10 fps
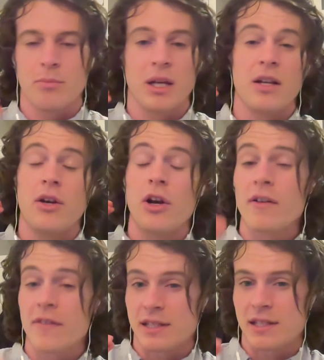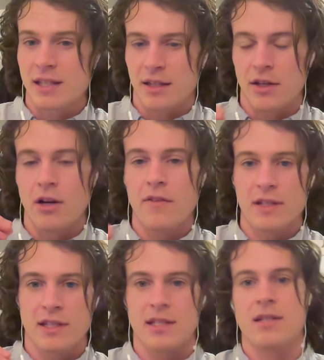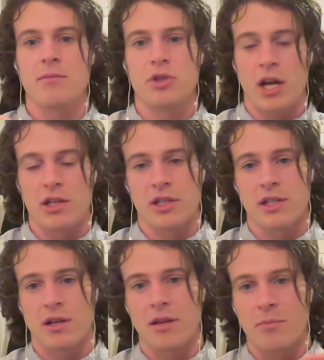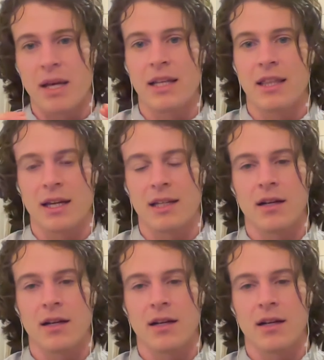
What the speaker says: but nervous system changes are the big thing.